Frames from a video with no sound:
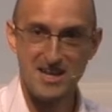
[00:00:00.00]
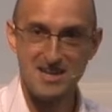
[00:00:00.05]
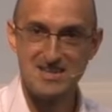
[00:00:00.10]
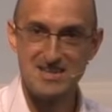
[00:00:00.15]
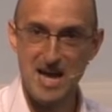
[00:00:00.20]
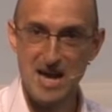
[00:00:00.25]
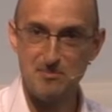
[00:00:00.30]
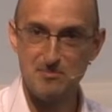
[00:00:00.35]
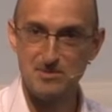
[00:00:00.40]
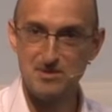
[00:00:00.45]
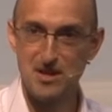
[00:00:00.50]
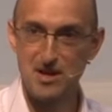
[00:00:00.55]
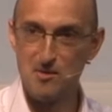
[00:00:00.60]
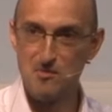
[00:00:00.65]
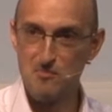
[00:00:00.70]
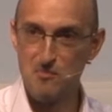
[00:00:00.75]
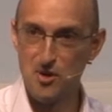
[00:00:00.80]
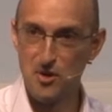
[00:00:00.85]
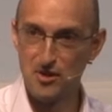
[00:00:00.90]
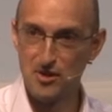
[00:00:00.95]
adapt our
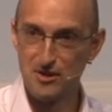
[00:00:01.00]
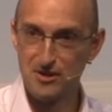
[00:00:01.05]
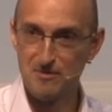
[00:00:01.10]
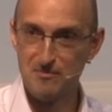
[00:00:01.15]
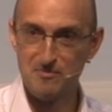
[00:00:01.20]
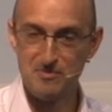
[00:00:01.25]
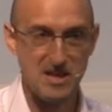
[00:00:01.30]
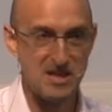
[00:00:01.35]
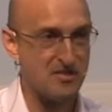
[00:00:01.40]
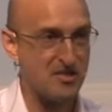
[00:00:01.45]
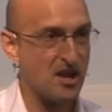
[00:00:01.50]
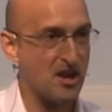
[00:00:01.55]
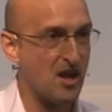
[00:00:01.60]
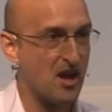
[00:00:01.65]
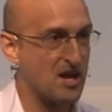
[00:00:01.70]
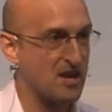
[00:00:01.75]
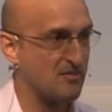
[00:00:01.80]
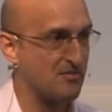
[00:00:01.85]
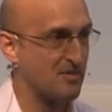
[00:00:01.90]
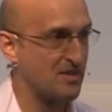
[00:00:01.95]
model in the
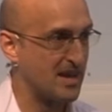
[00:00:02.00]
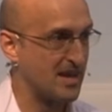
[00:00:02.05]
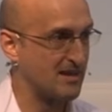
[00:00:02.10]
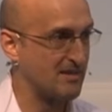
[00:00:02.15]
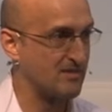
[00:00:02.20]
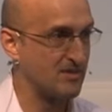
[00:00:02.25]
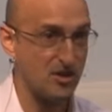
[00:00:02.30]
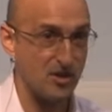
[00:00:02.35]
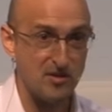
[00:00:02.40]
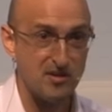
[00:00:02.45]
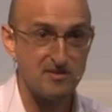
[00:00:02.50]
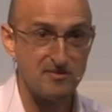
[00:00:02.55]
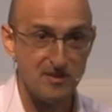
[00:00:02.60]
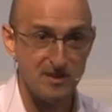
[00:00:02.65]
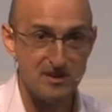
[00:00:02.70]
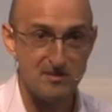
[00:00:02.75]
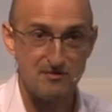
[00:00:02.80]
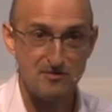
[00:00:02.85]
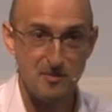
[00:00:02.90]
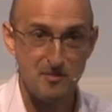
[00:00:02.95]
light of that
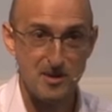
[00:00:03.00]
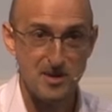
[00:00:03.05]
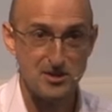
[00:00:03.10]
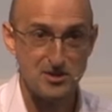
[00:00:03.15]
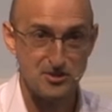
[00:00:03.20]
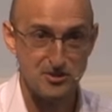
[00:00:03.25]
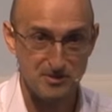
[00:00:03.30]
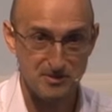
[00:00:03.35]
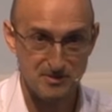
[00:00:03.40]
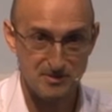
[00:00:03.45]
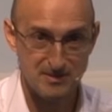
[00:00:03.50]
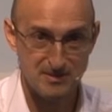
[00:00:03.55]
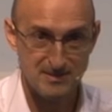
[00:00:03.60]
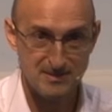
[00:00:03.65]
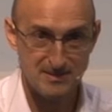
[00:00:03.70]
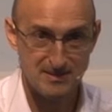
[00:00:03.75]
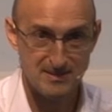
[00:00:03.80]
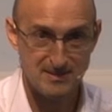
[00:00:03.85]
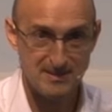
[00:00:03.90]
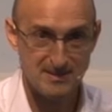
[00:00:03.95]
useful information?
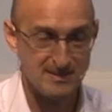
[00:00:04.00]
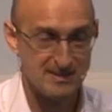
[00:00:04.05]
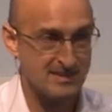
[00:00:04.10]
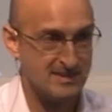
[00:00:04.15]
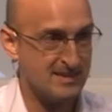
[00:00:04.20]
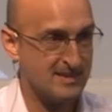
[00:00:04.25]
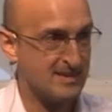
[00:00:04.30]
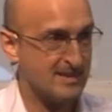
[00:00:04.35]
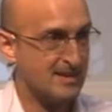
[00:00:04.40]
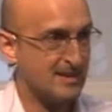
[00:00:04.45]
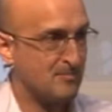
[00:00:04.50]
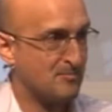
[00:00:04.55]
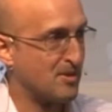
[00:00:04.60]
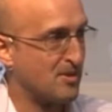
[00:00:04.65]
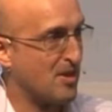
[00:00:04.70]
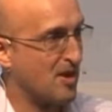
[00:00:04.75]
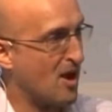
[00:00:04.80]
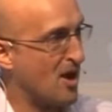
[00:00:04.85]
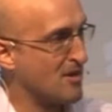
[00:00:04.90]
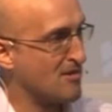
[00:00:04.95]

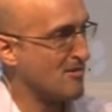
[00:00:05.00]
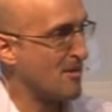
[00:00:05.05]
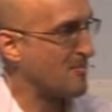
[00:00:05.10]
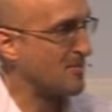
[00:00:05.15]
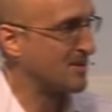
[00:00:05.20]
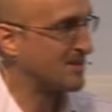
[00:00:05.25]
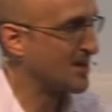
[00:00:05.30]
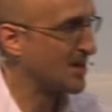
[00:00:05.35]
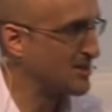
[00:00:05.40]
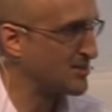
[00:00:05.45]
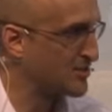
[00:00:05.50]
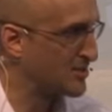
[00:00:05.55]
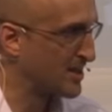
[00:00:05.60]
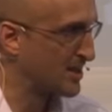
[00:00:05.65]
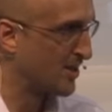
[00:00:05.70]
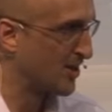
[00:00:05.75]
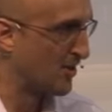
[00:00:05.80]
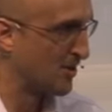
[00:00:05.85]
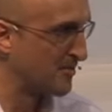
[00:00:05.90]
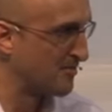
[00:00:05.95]
But the high reputation
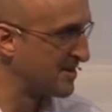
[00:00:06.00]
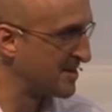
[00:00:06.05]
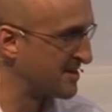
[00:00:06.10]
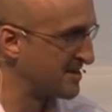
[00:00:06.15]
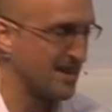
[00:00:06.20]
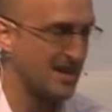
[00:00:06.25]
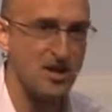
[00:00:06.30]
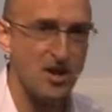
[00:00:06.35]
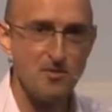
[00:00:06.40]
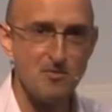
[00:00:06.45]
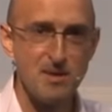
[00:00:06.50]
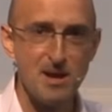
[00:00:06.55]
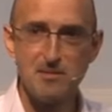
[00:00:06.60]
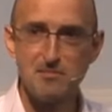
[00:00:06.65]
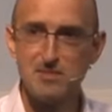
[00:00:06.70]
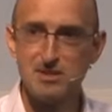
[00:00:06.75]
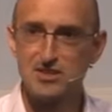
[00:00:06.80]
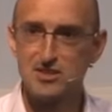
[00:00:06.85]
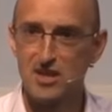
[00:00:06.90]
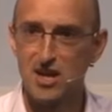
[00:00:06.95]
economists, they don't make
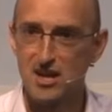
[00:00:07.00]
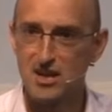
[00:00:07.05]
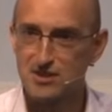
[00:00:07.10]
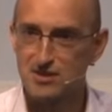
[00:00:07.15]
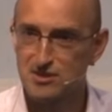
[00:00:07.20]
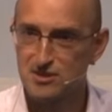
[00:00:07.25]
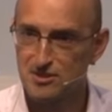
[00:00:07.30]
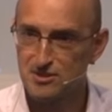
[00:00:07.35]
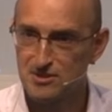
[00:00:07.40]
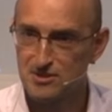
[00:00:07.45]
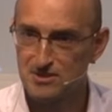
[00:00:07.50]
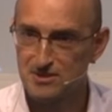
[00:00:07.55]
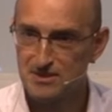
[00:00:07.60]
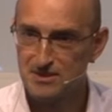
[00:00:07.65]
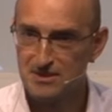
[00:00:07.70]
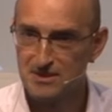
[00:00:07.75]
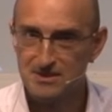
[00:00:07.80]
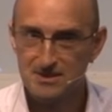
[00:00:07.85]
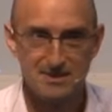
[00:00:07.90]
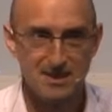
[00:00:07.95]
mistakes.
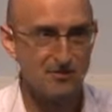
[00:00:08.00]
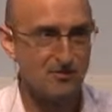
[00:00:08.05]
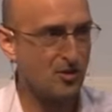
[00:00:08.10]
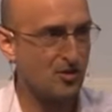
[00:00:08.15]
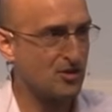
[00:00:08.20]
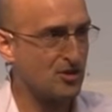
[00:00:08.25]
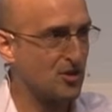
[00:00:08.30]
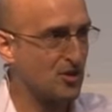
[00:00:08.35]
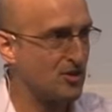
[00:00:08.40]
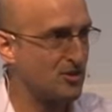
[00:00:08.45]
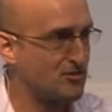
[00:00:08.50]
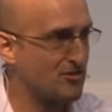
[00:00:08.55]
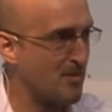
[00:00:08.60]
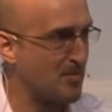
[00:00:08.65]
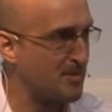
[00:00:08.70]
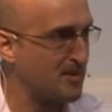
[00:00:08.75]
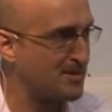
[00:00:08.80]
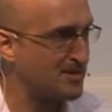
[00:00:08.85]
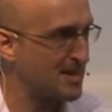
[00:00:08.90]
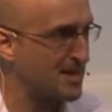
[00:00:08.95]
They've got huge
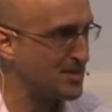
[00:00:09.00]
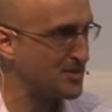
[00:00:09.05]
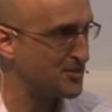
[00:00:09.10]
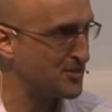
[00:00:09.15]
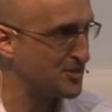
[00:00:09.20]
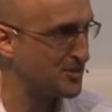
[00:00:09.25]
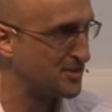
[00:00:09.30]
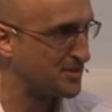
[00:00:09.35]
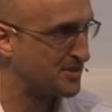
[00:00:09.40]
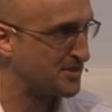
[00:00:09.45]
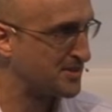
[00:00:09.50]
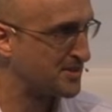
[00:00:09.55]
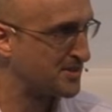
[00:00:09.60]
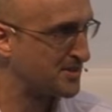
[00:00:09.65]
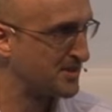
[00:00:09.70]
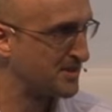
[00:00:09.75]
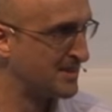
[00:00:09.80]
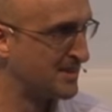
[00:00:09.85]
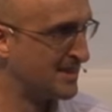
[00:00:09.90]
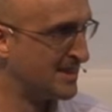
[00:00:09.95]
reputations.
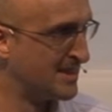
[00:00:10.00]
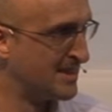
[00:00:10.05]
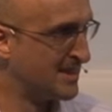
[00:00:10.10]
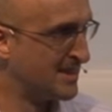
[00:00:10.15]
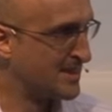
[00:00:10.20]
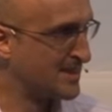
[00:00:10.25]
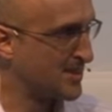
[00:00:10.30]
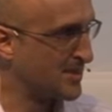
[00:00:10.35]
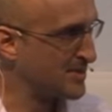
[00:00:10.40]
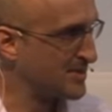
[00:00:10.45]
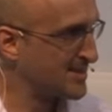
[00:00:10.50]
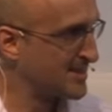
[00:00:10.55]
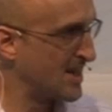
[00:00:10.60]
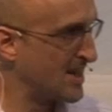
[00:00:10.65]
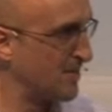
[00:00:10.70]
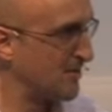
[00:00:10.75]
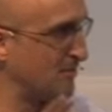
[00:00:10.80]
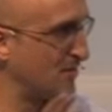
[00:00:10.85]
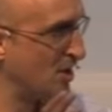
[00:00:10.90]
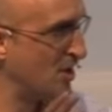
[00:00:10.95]
So
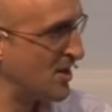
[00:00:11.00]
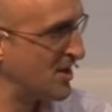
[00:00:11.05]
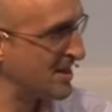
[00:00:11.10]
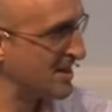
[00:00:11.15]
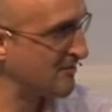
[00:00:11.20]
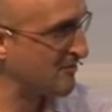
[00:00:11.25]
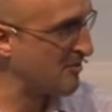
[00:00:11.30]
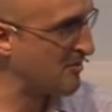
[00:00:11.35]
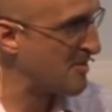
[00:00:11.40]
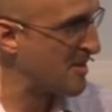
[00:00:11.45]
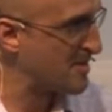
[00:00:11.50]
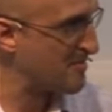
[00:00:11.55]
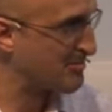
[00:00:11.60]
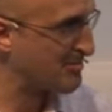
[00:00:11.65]
instead of learning from their